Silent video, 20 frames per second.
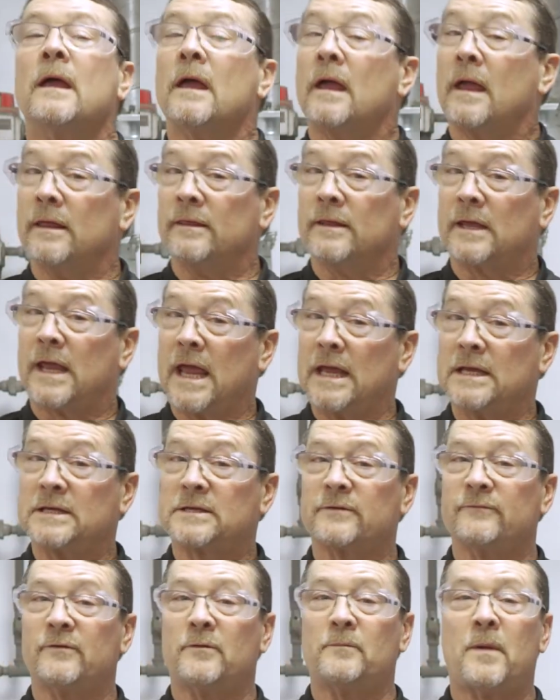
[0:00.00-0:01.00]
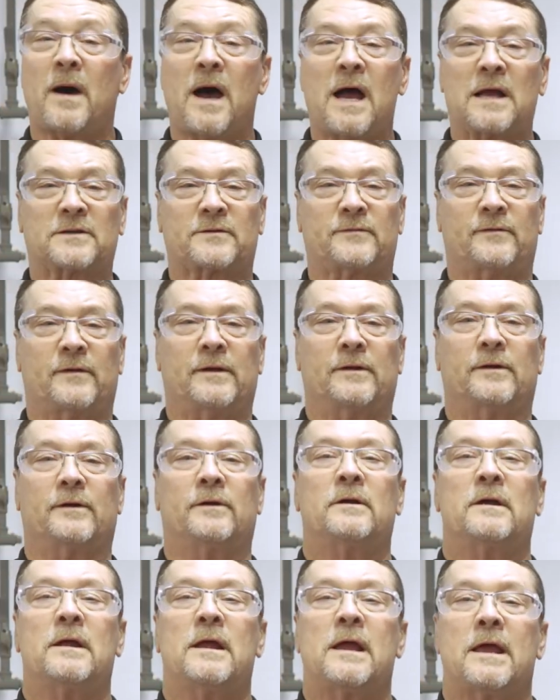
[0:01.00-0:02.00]
In the case of a box feeder,
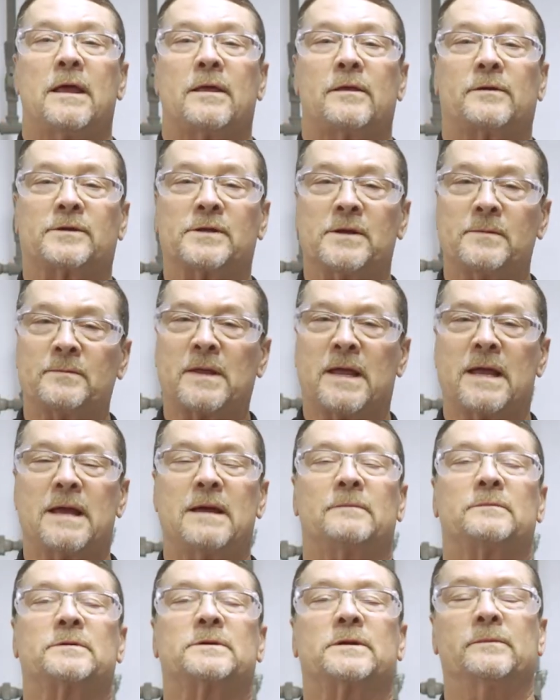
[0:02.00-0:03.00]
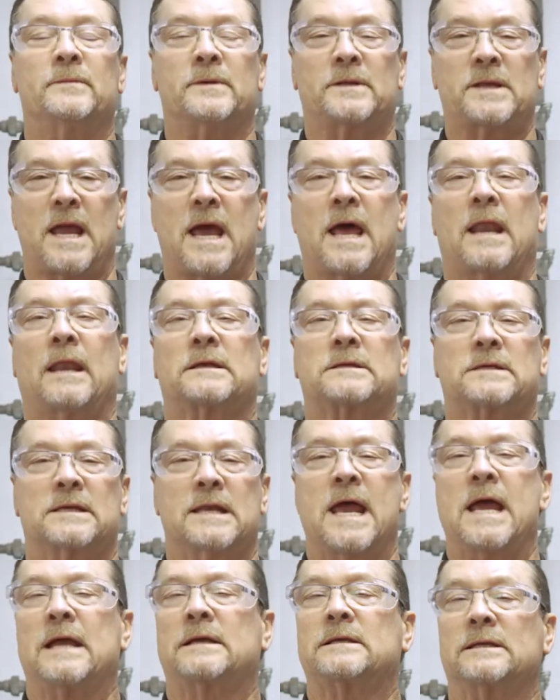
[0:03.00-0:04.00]
sometimes the metallics can
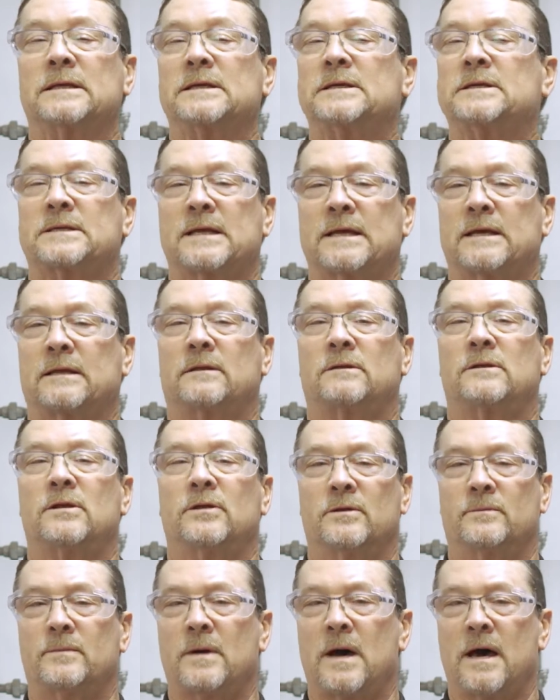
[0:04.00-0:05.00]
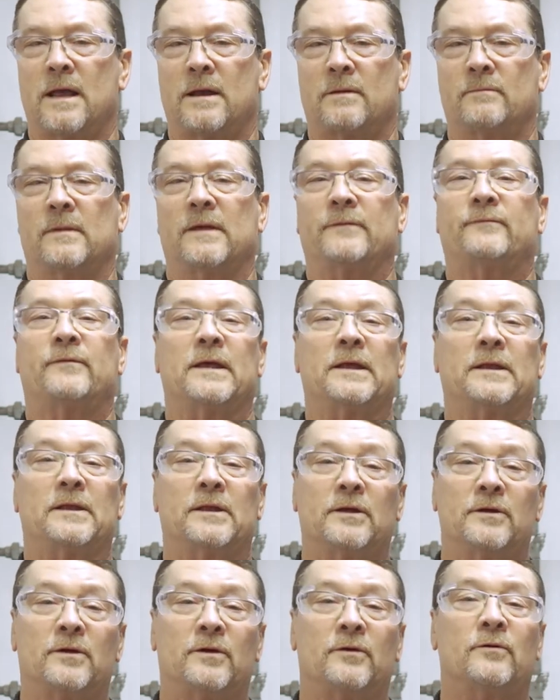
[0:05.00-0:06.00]
actually settle to the bottom. If they
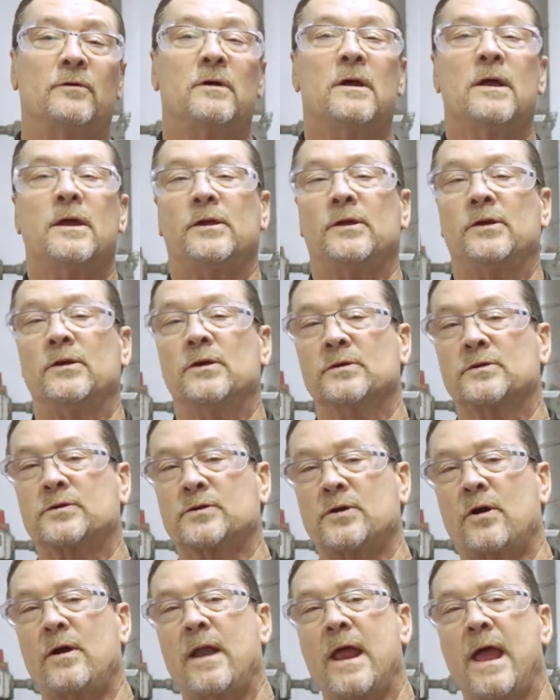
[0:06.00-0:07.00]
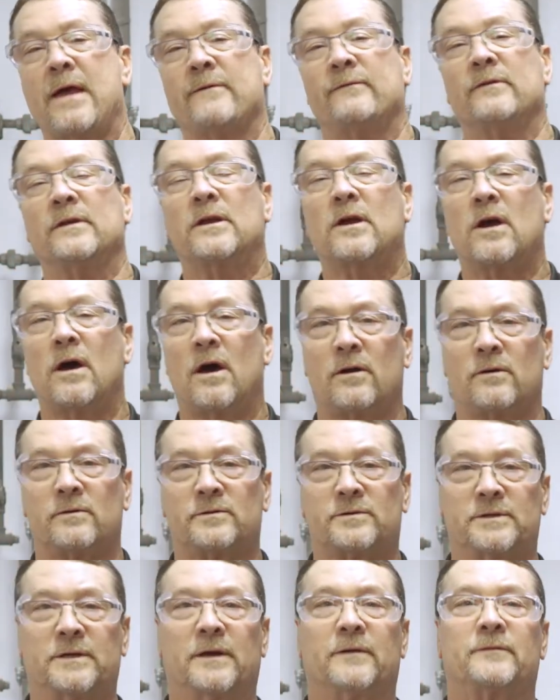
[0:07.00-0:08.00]
do, you can start having color
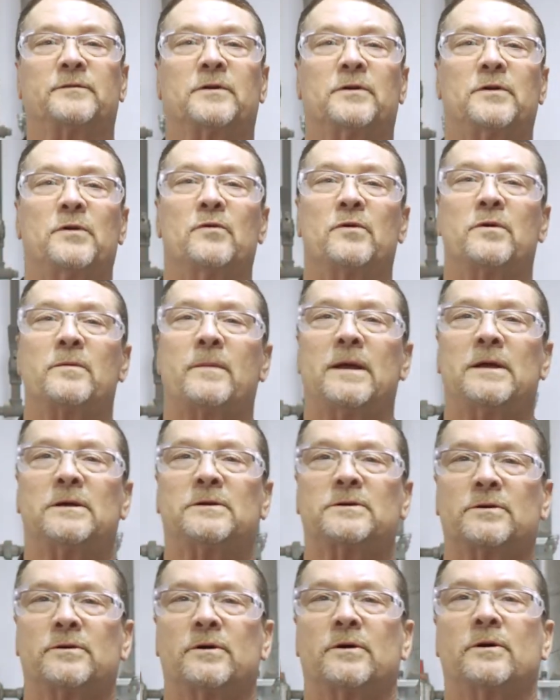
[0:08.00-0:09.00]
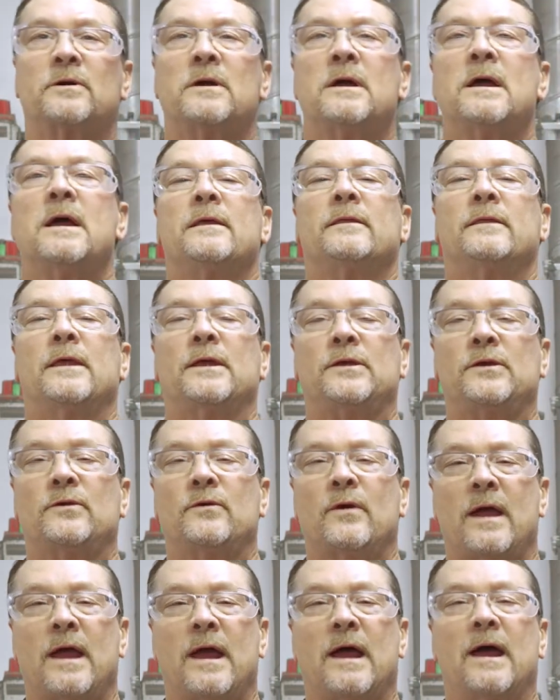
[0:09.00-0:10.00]
shifts. So you want to make sure that you
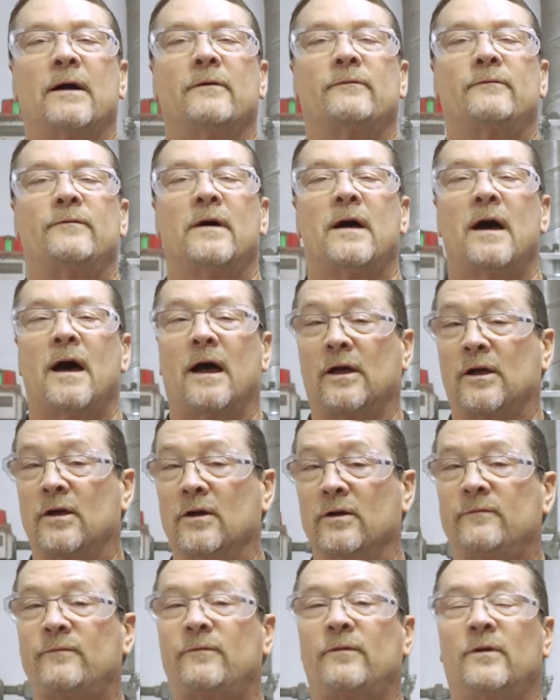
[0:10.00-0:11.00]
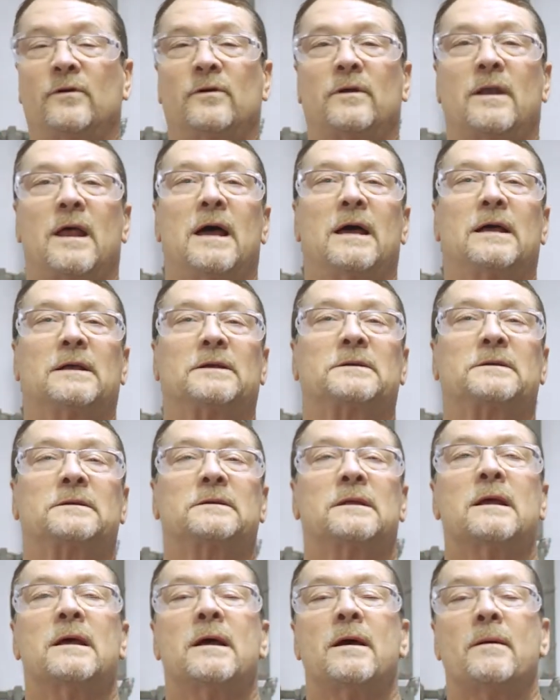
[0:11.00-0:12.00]
have a good fluidized
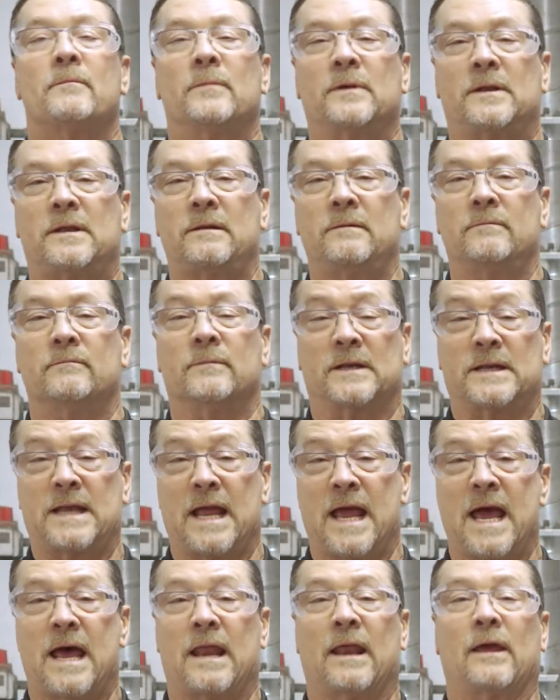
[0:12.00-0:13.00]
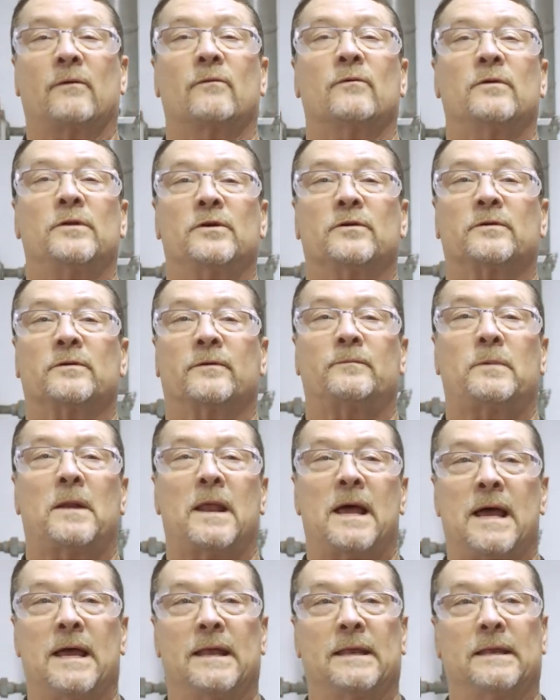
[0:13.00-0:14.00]
metallic when you're
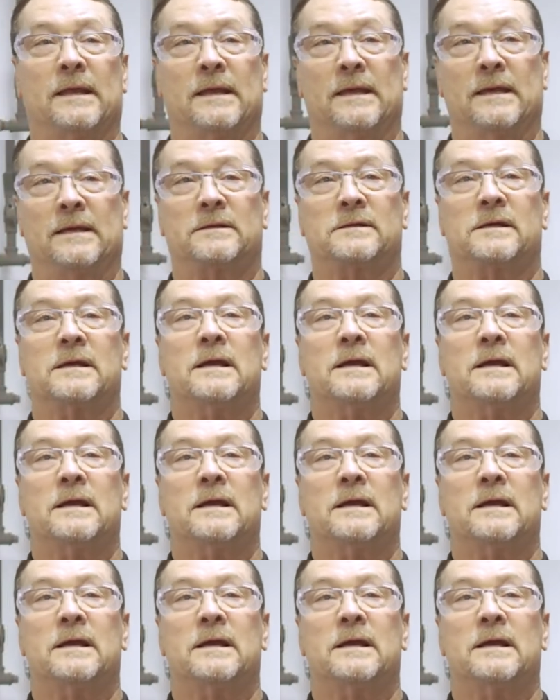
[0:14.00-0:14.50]
applying these.